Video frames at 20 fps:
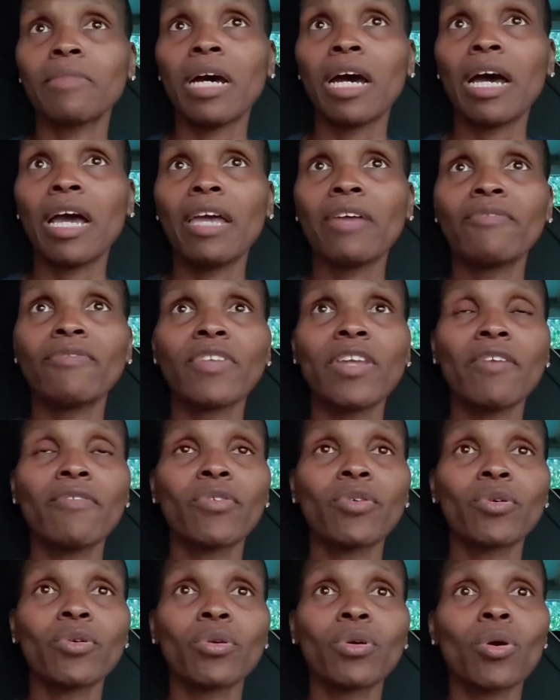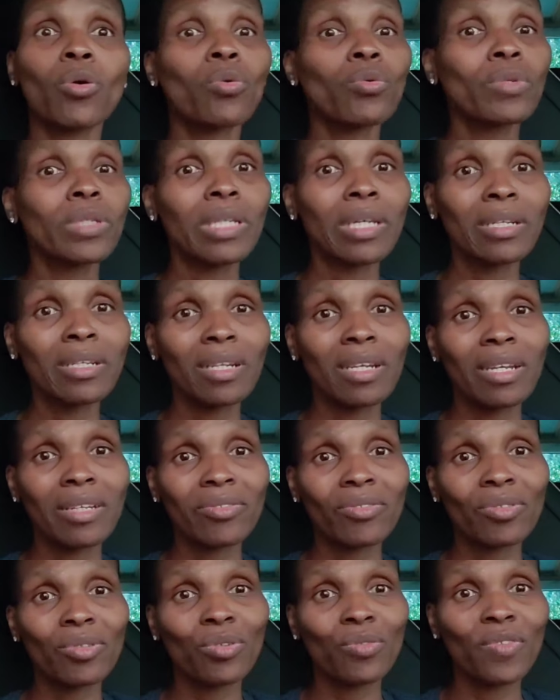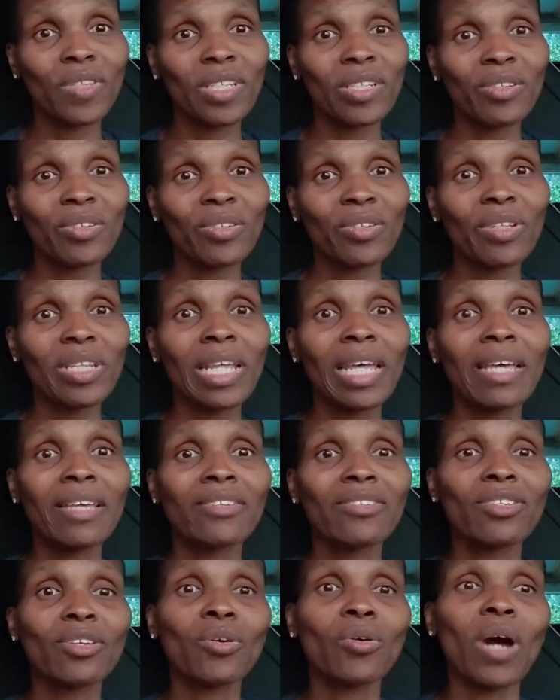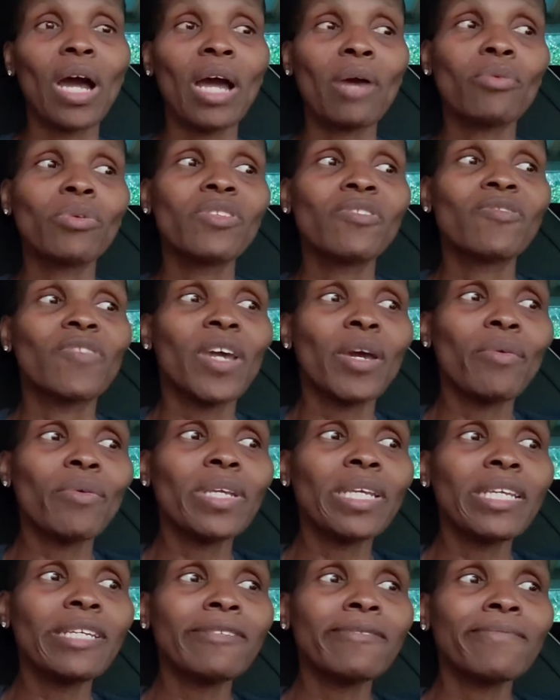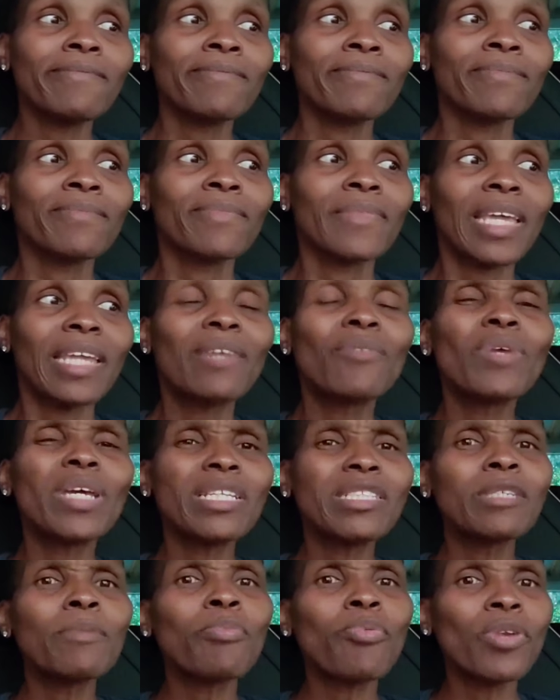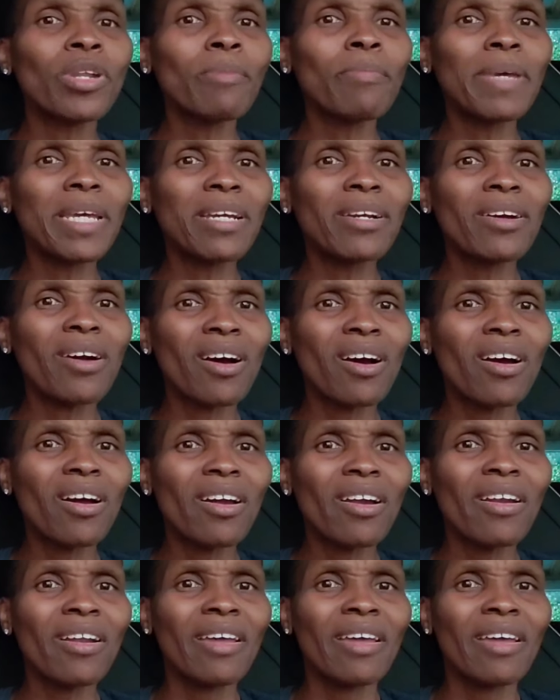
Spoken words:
I've never owned an electrical vehicle. So I was it's a pretty big car.